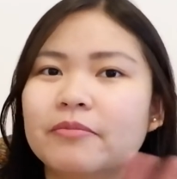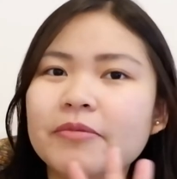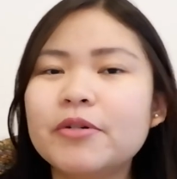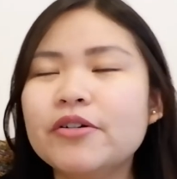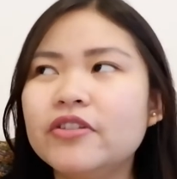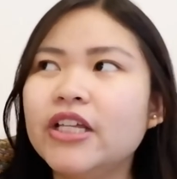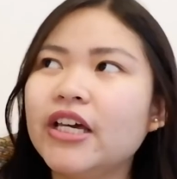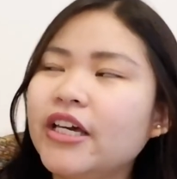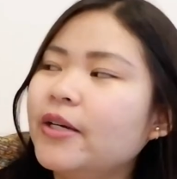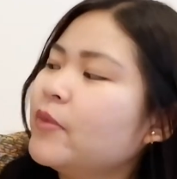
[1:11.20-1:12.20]
on my
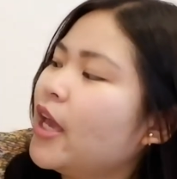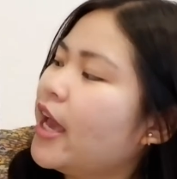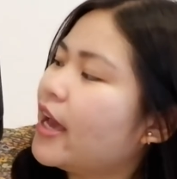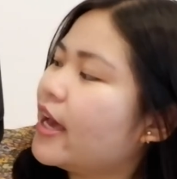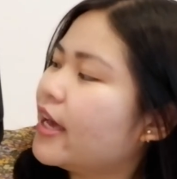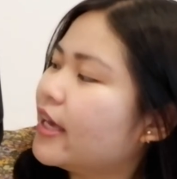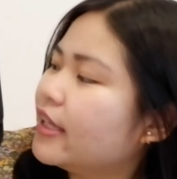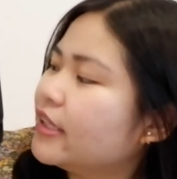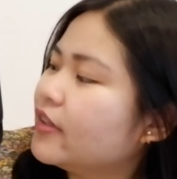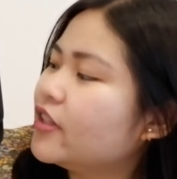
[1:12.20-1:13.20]
birthday.
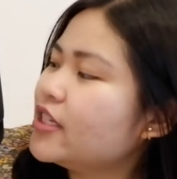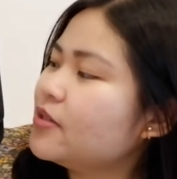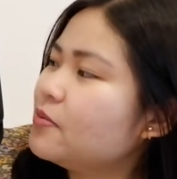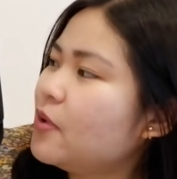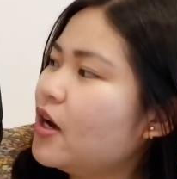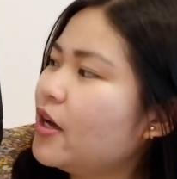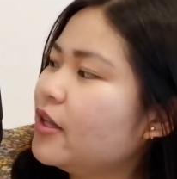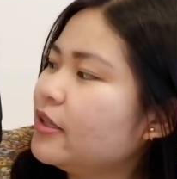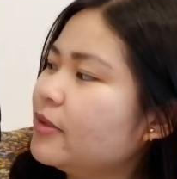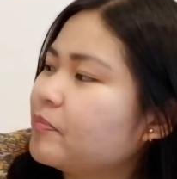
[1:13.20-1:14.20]
And this
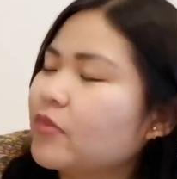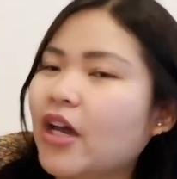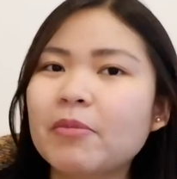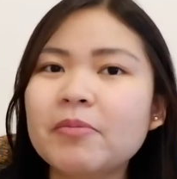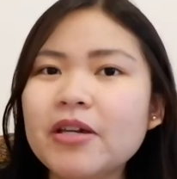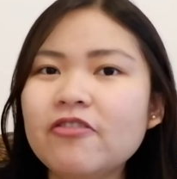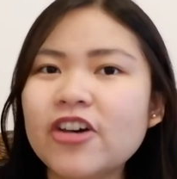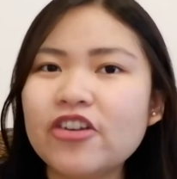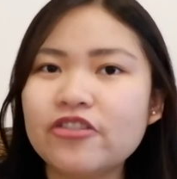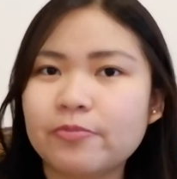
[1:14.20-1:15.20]
one, I'm a big
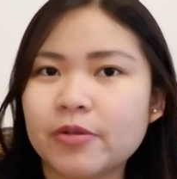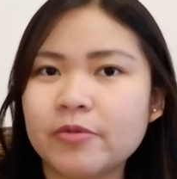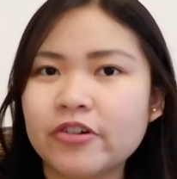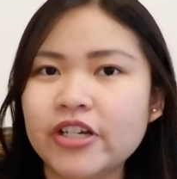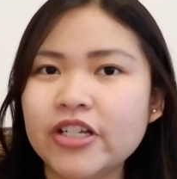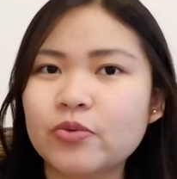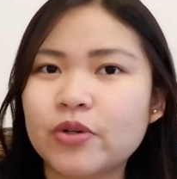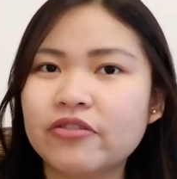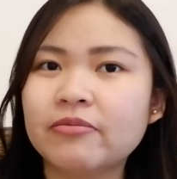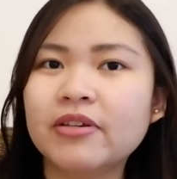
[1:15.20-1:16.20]
fan of Burberry. It's
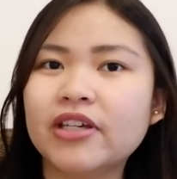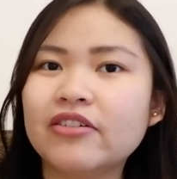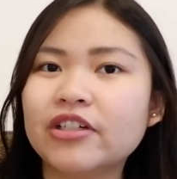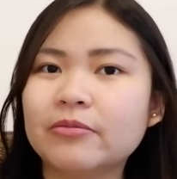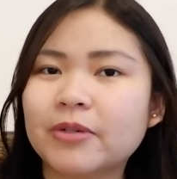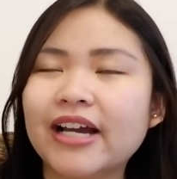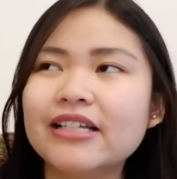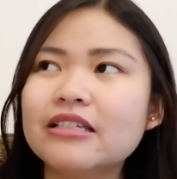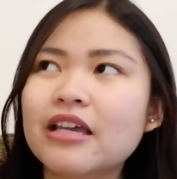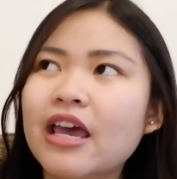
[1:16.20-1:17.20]
one of my favorite
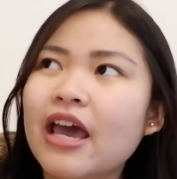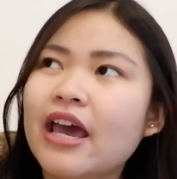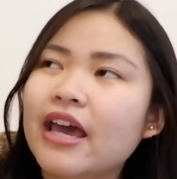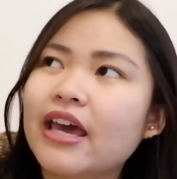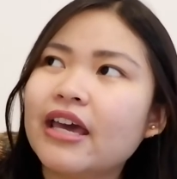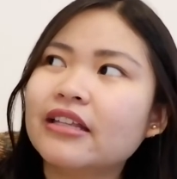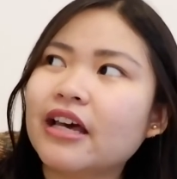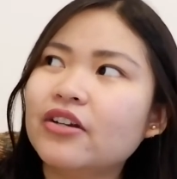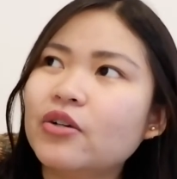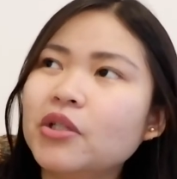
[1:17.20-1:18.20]
brands. And
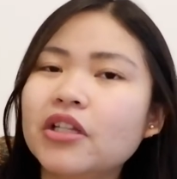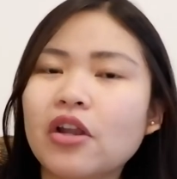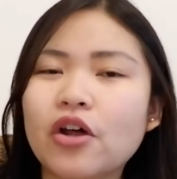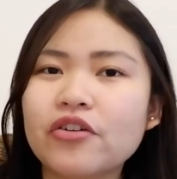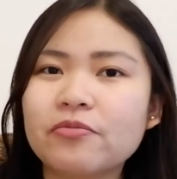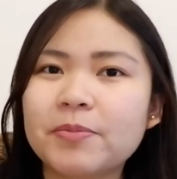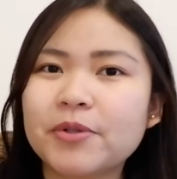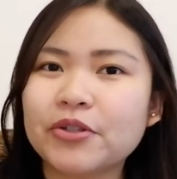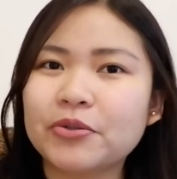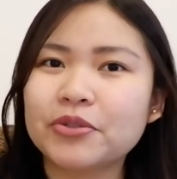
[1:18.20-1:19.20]
I know that a lot of
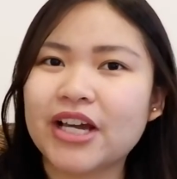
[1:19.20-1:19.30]
people don't